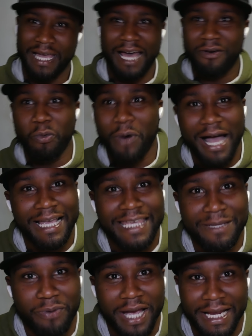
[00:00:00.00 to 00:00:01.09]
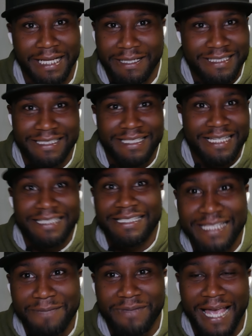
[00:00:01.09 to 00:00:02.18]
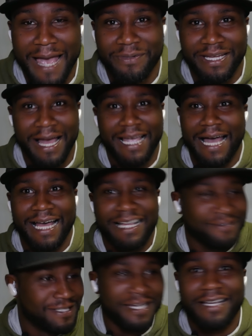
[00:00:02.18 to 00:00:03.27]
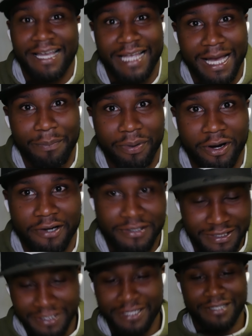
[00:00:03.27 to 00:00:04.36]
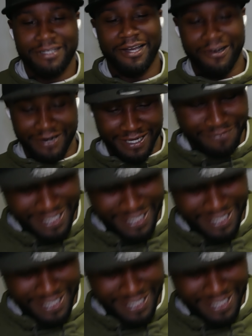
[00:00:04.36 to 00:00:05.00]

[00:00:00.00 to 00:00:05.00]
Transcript: I don't know why I keep running. It just keeps happening. I got bars. All right.